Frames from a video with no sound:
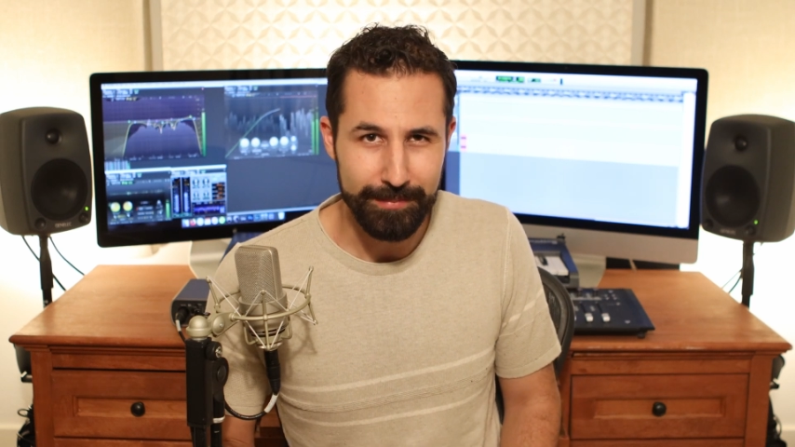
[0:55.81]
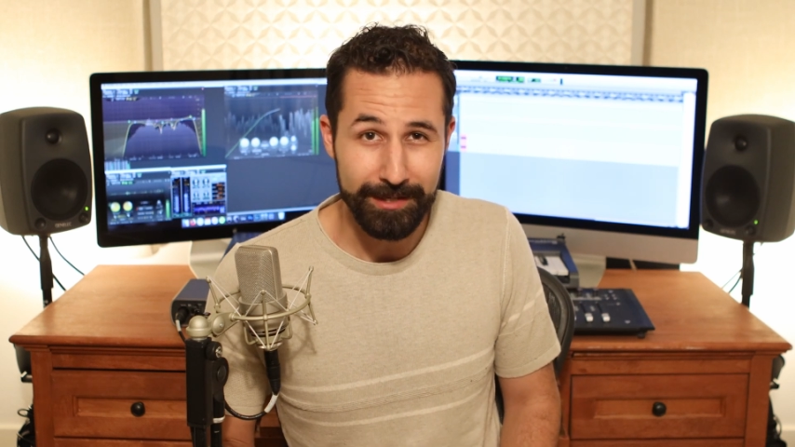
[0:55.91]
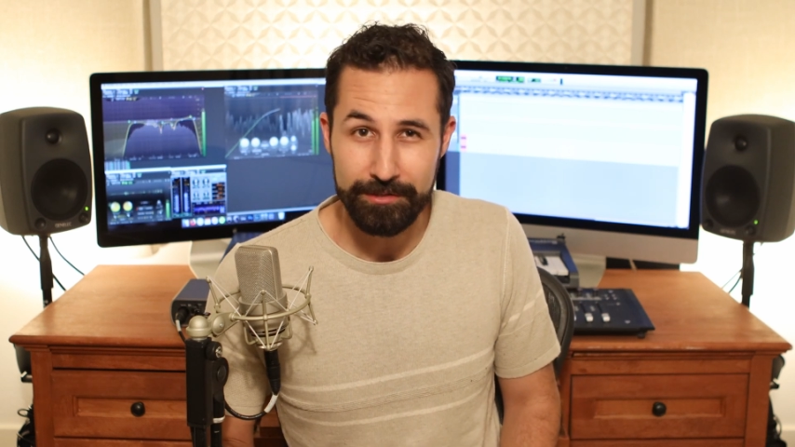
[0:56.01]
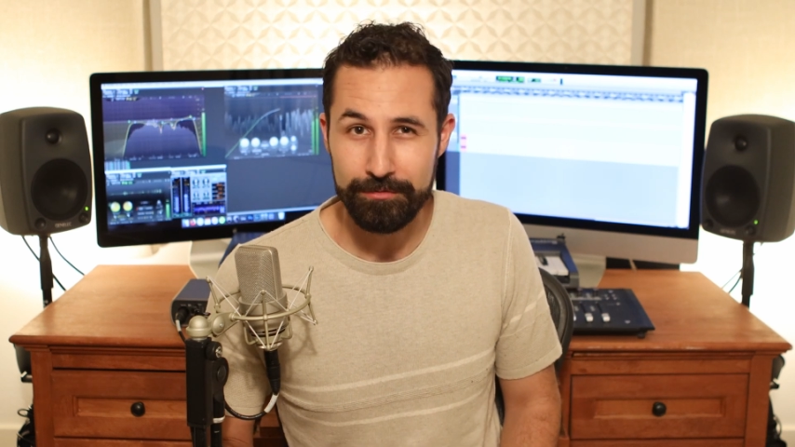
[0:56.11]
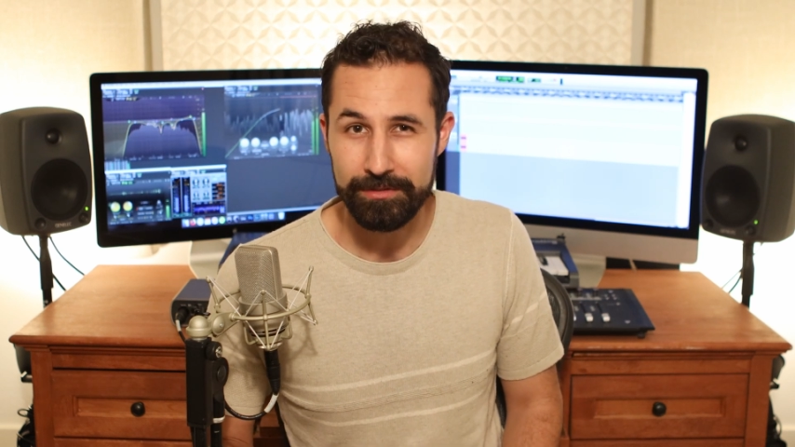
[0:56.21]

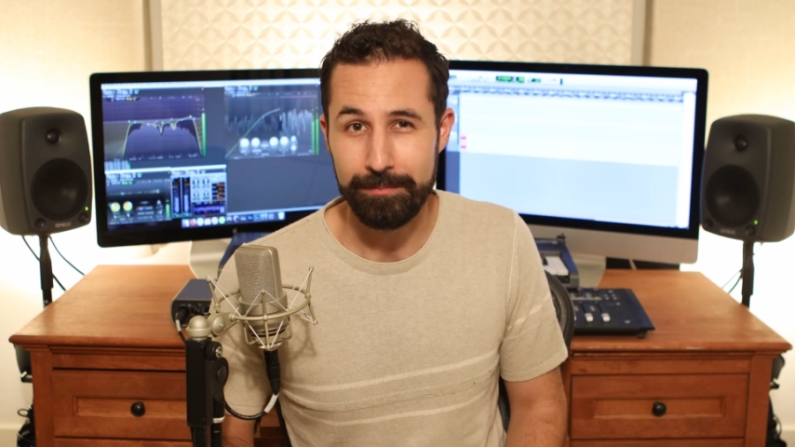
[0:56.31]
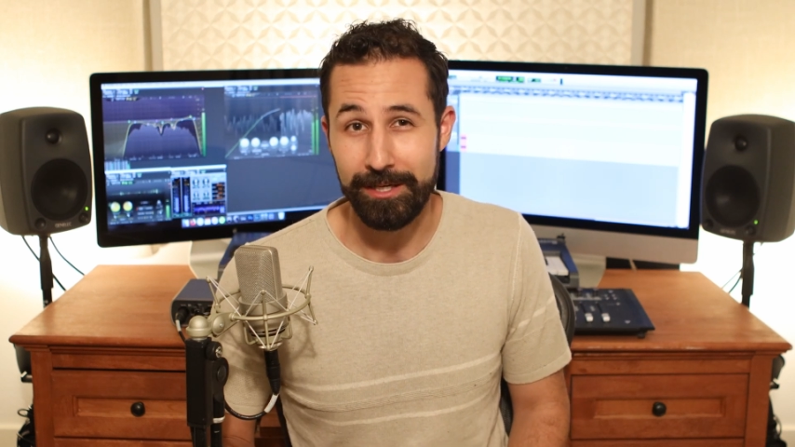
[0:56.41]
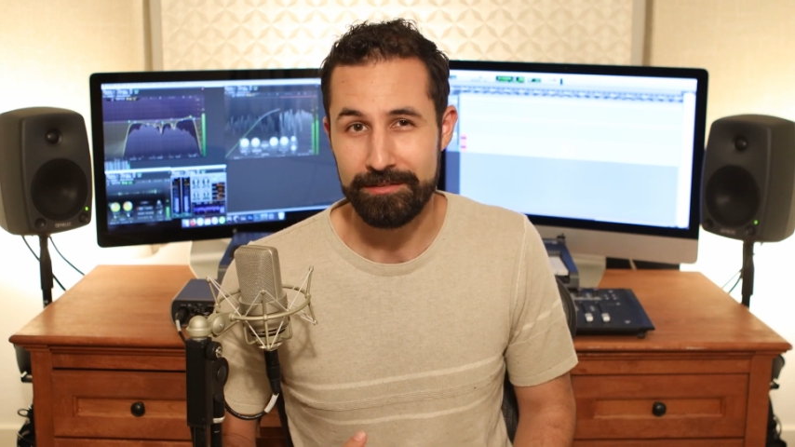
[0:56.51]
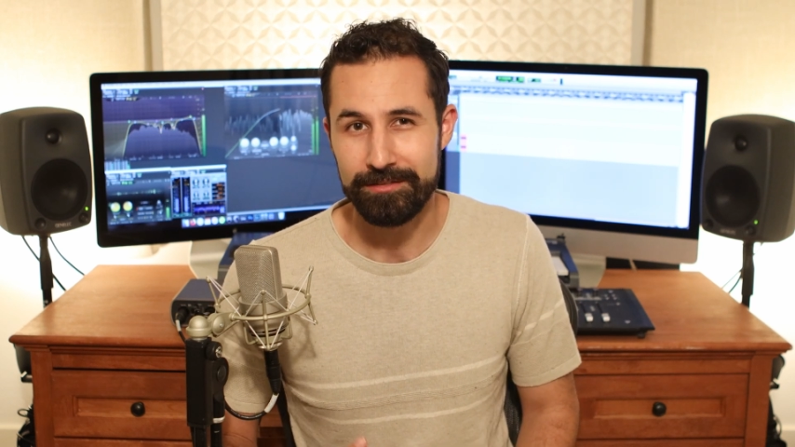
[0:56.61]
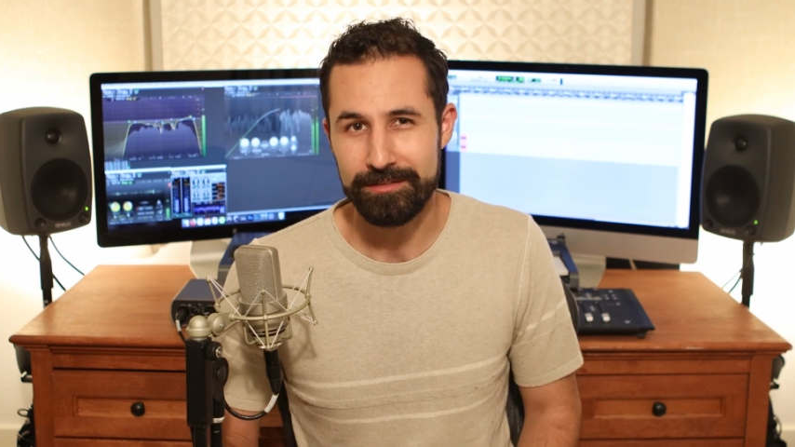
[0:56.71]
about using them
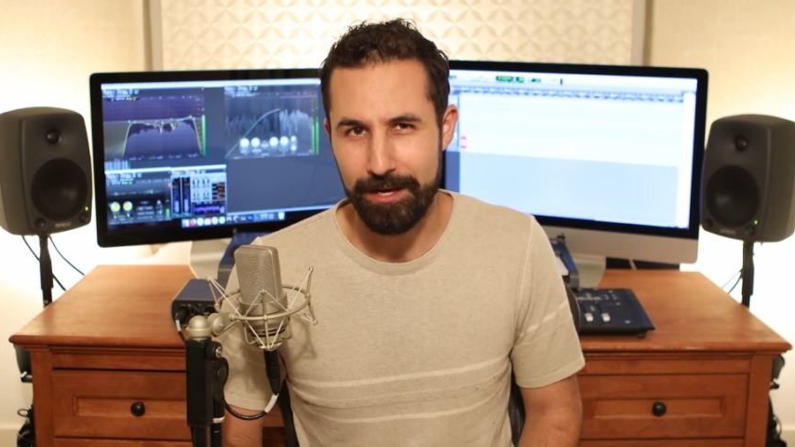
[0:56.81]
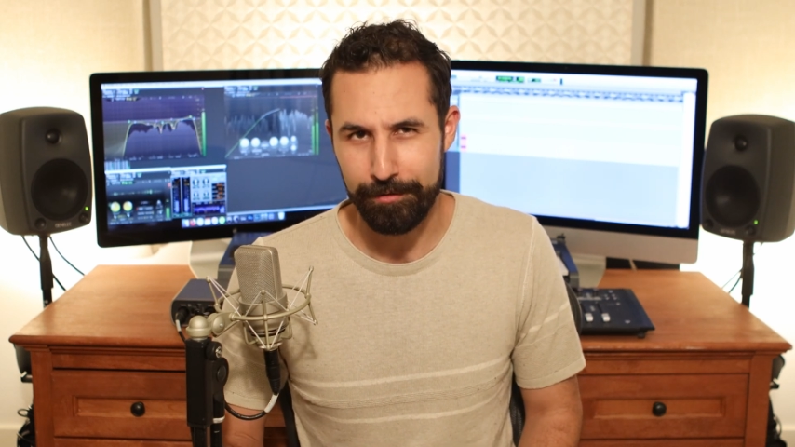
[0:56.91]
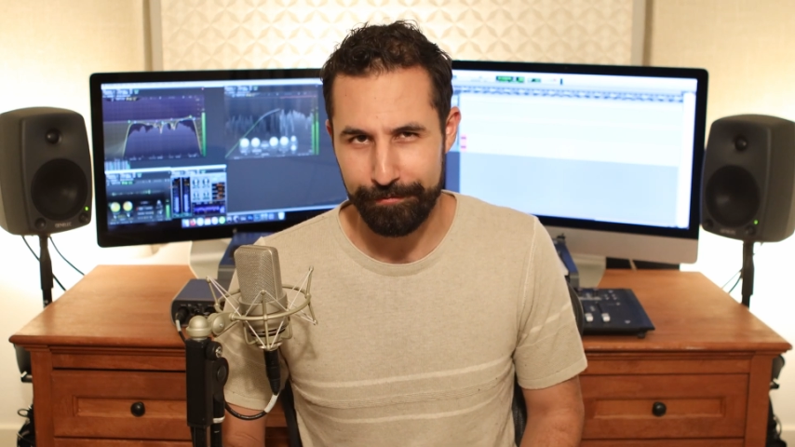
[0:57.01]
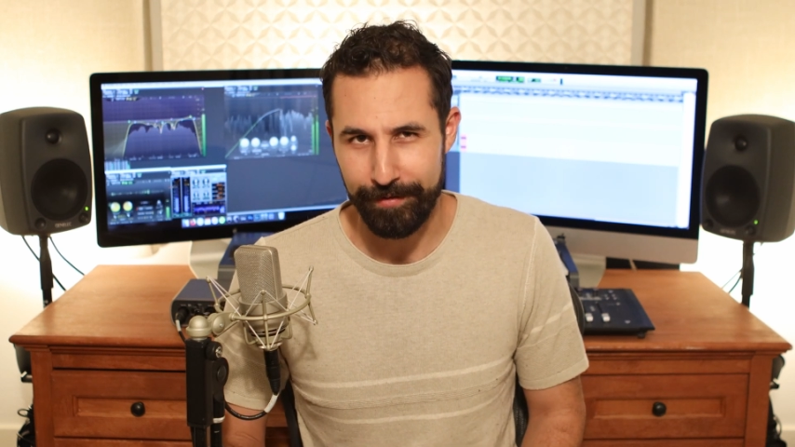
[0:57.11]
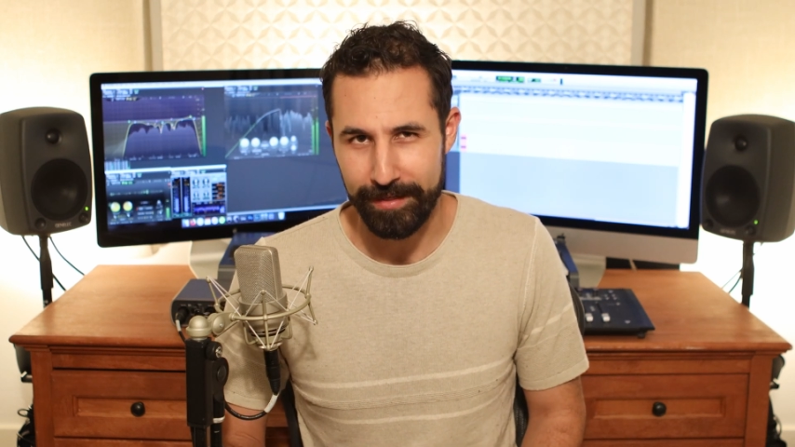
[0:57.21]
on
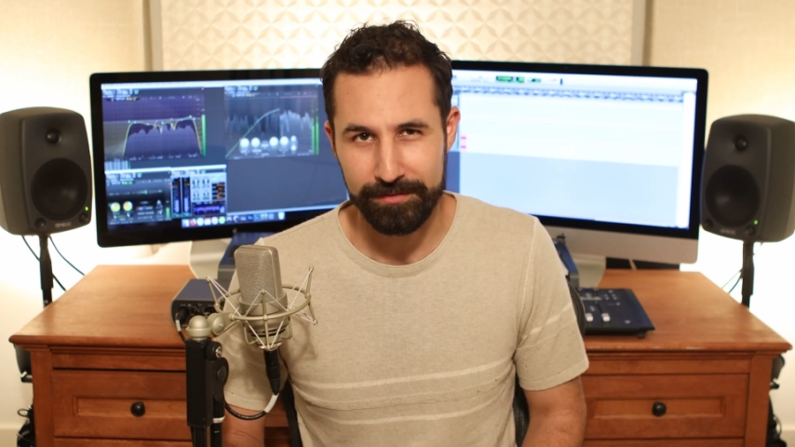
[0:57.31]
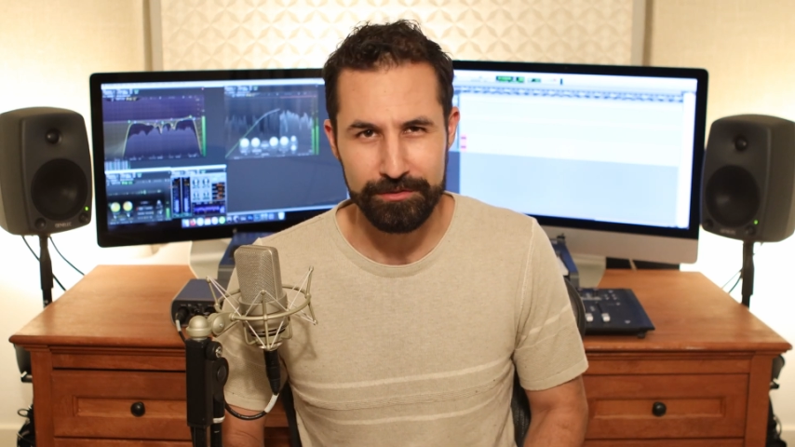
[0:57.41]
sound effects,